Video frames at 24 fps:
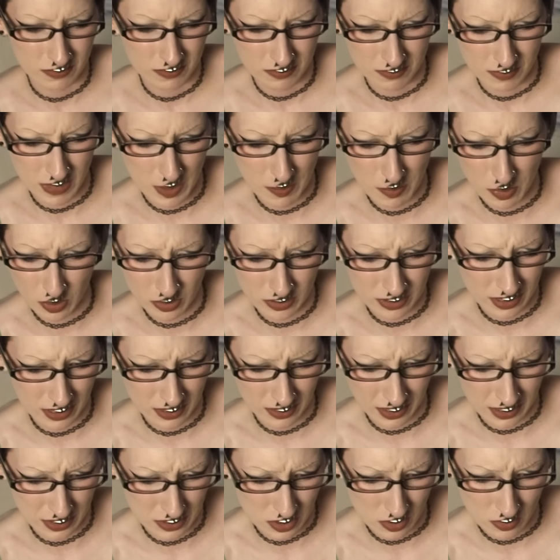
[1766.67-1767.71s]
my birthday
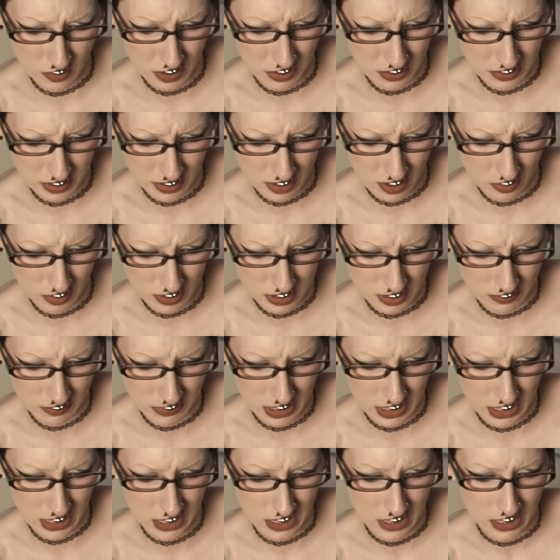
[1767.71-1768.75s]
like 2 years ago or
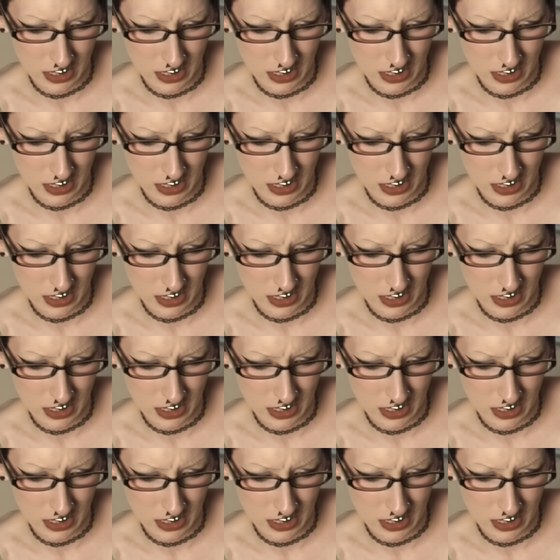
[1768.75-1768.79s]
something.